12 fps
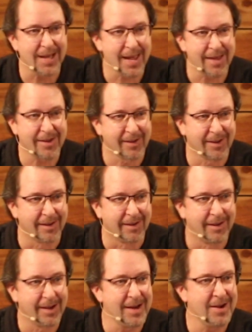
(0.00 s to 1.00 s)

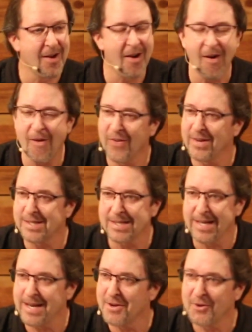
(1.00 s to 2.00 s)
letter and all
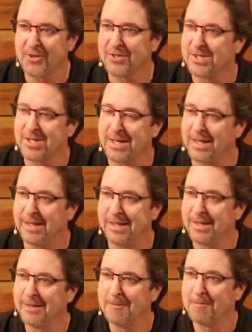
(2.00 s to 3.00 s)
his
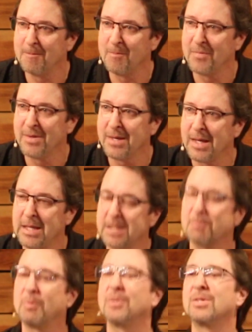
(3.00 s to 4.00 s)
energy,
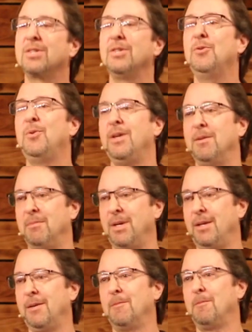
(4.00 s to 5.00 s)
he's pursuing
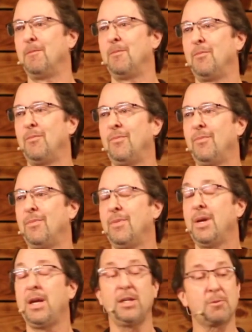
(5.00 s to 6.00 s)
me.
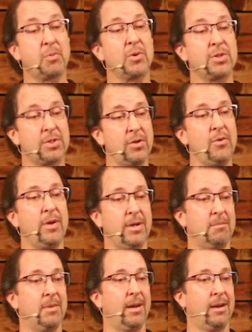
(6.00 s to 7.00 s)
He's
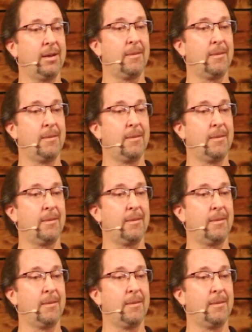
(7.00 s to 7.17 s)
pursuing me.